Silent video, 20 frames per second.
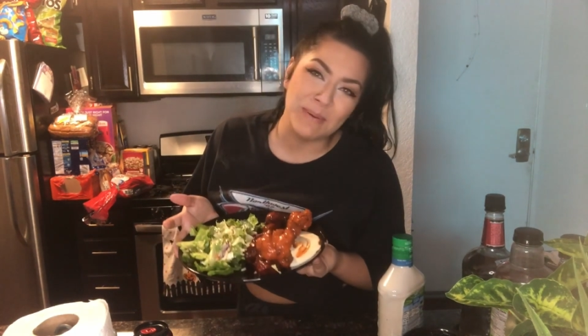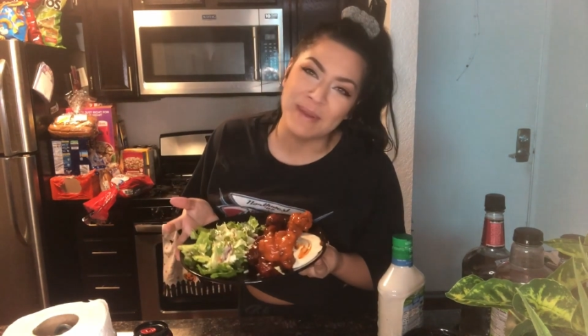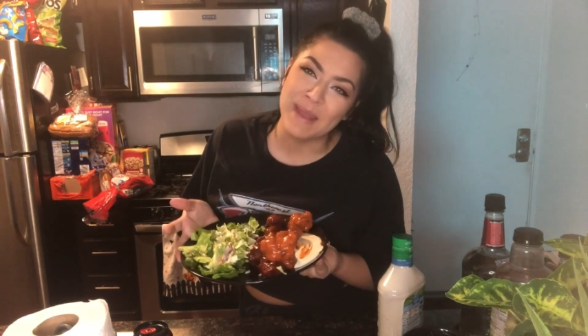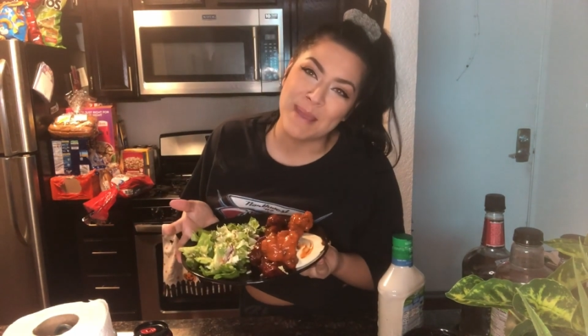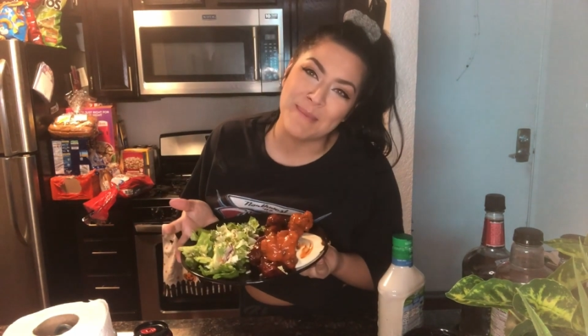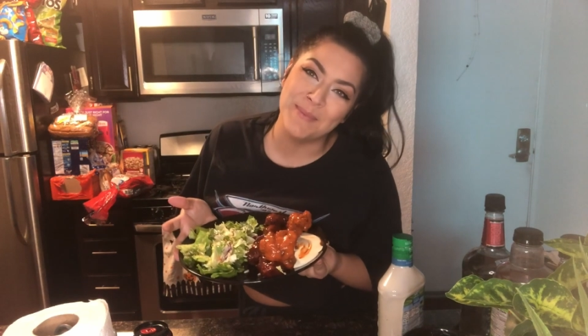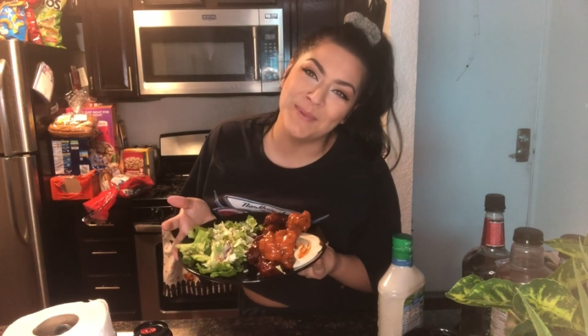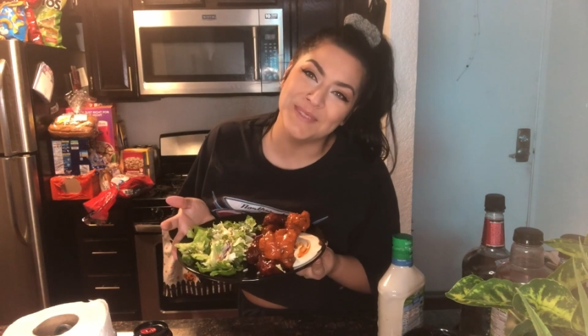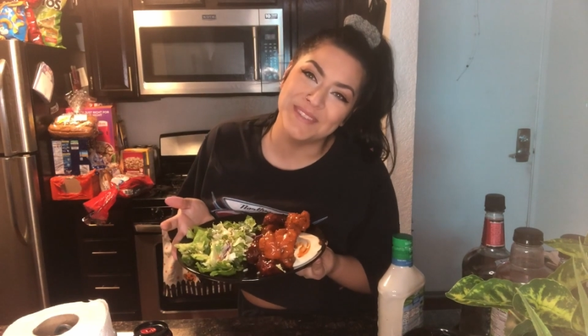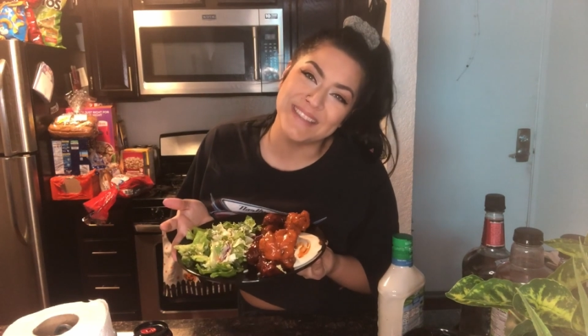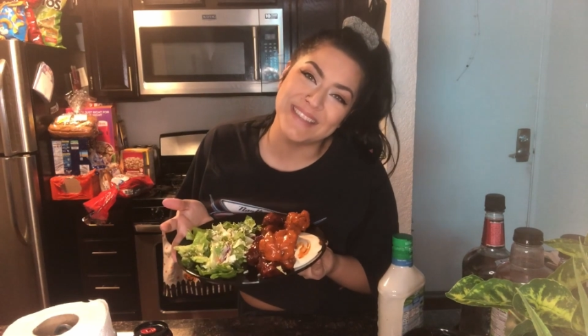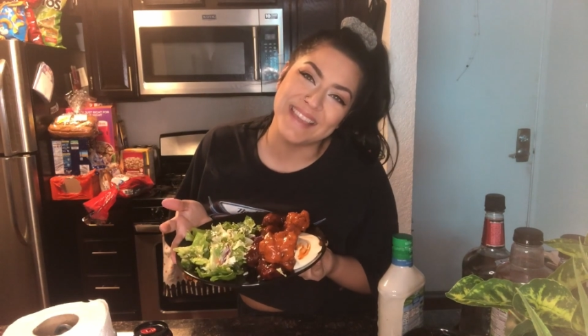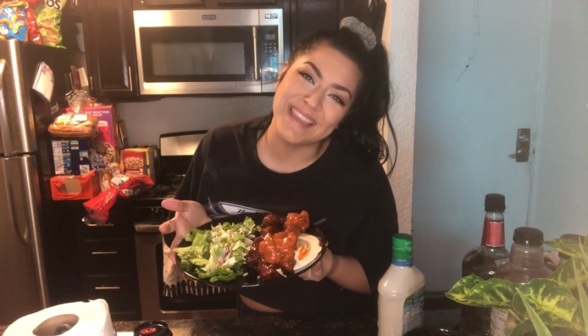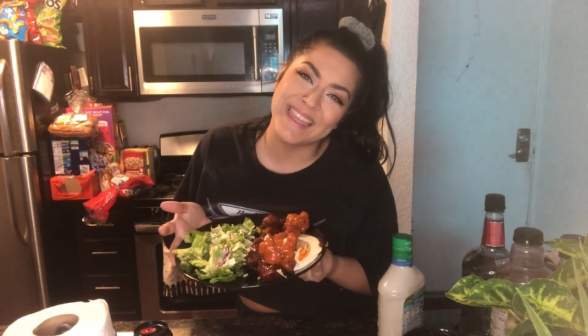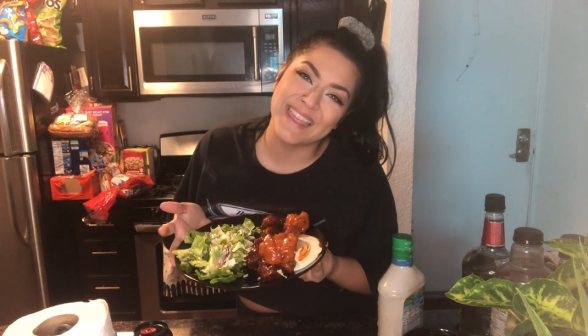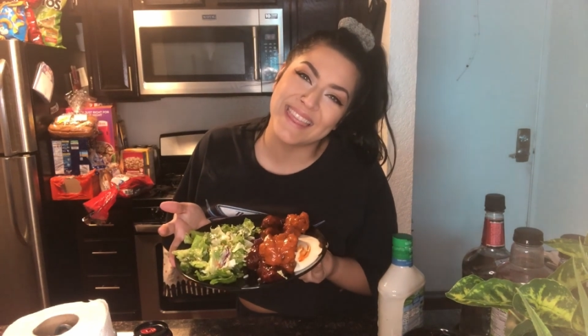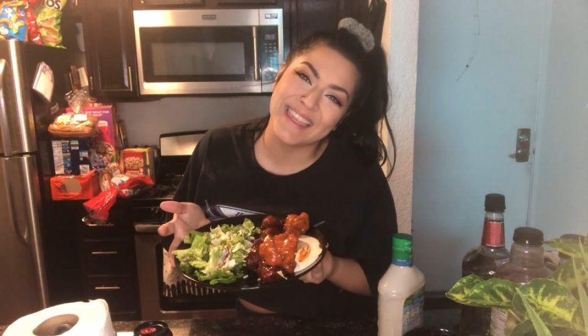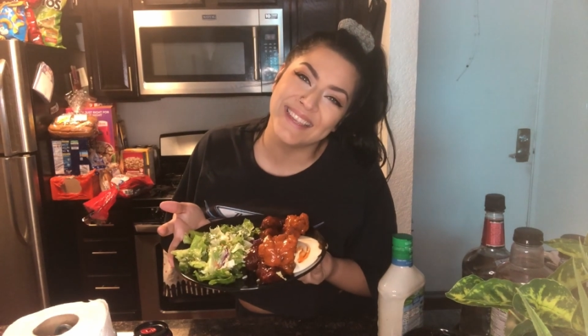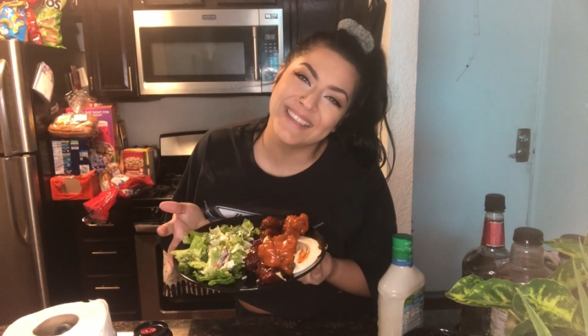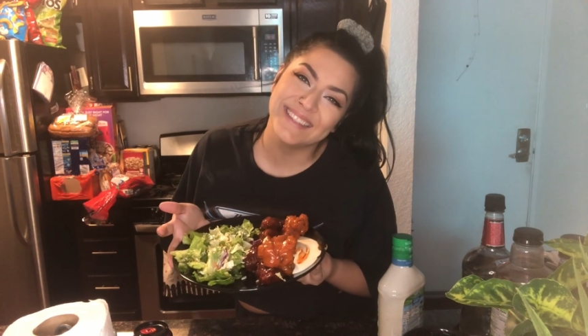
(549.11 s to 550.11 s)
apple teeth.